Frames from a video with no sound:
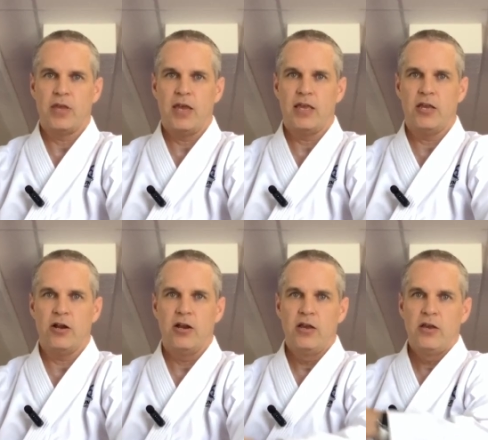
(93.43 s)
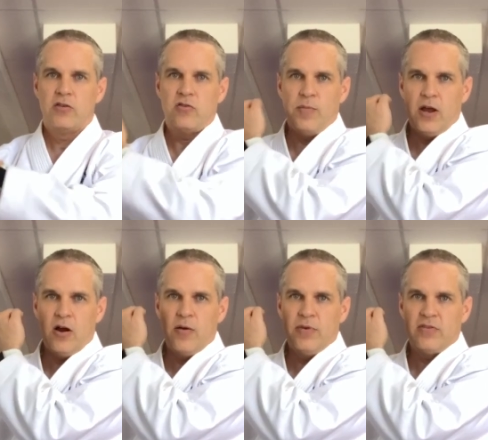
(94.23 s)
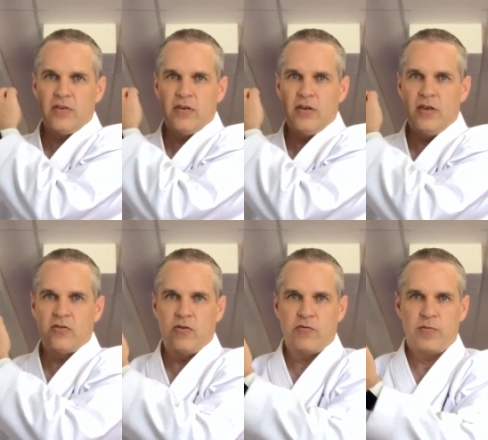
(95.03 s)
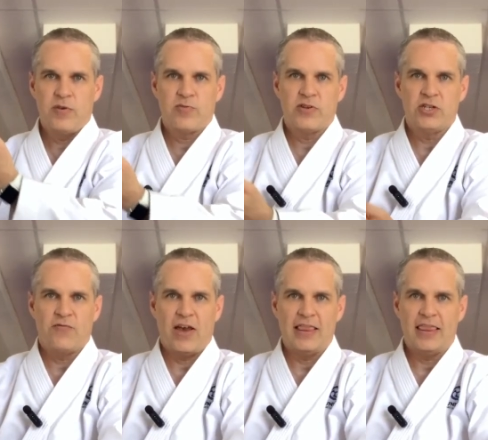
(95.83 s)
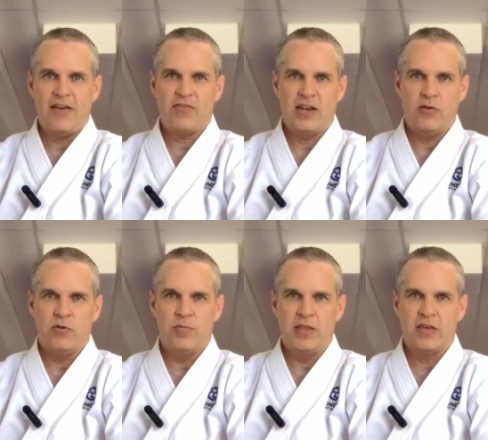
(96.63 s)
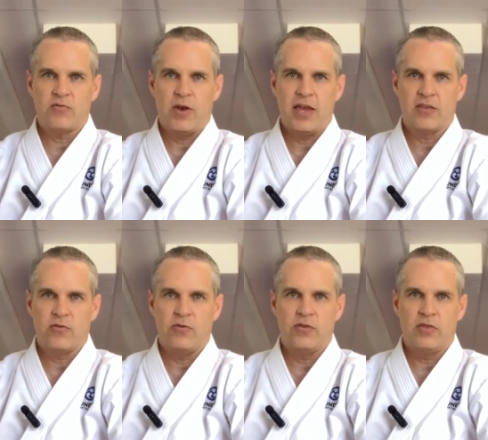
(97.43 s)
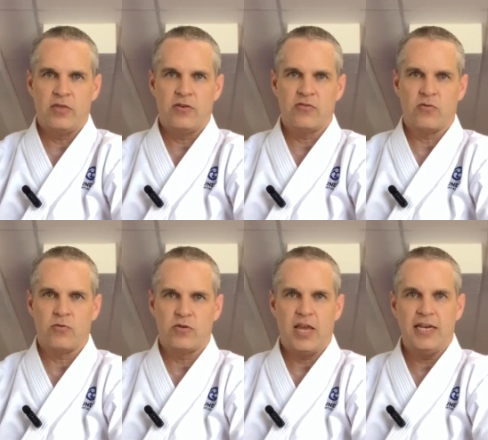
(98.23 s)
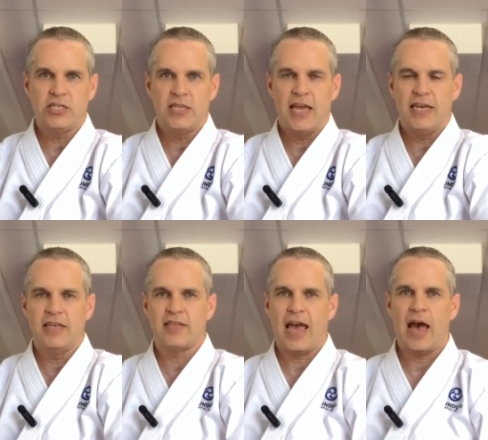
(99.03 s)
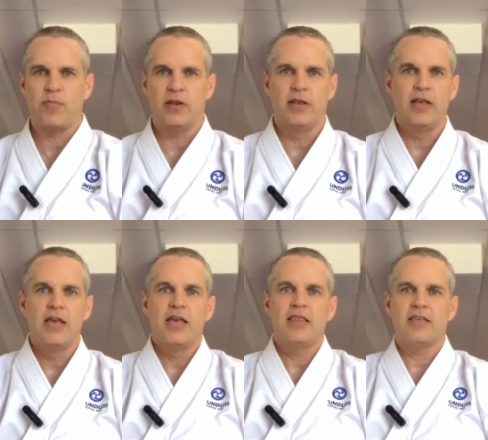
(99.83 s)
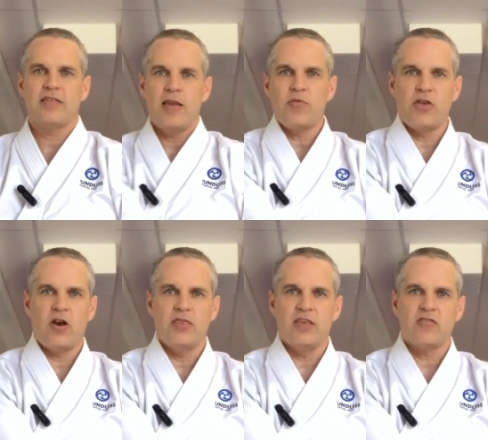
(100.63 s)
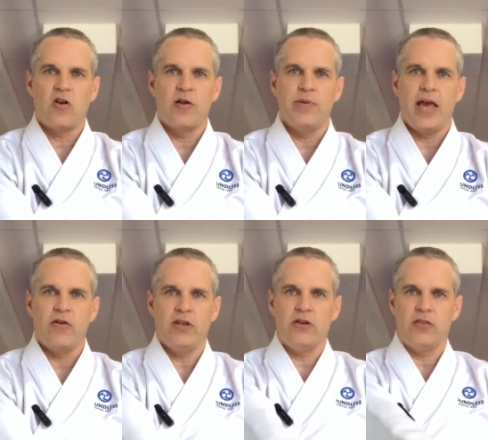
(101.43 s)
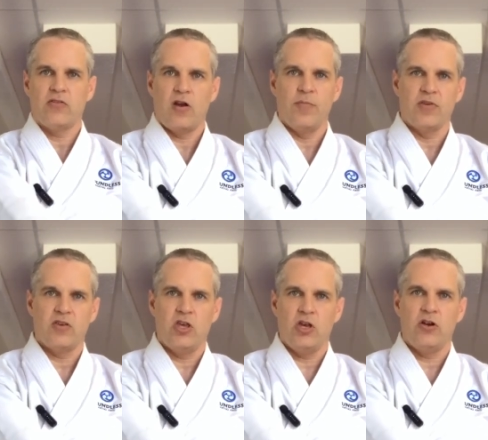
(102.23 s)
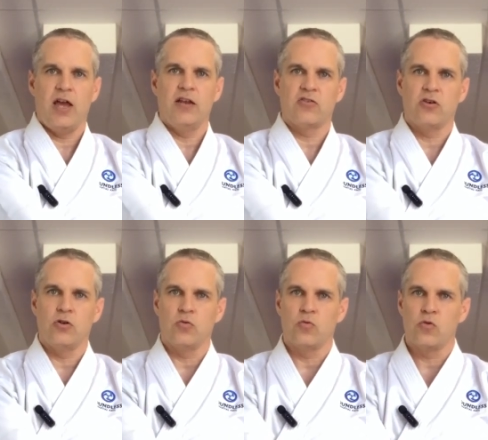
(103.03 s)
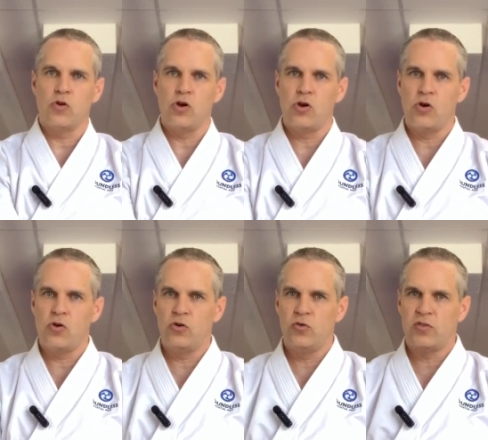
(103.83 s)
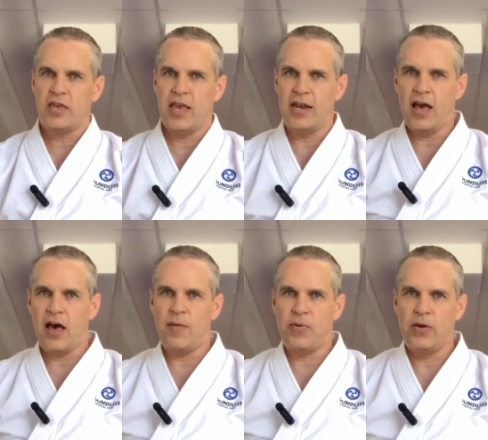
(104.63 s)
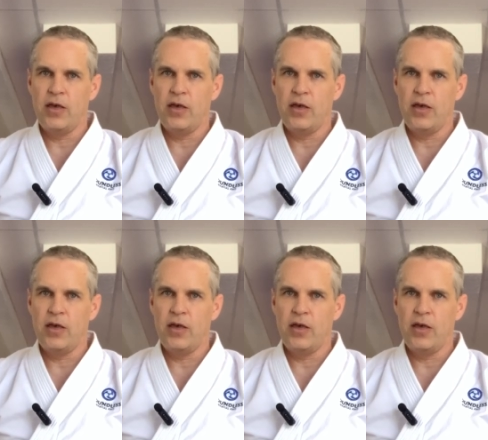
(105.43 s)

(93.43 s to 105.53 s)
okay, here. So my arm is going from this position. If I left it, it would be this way. So there's a rotation that needs to happen. The same thing on this arm down here. This arm is here, and it's going to rotate up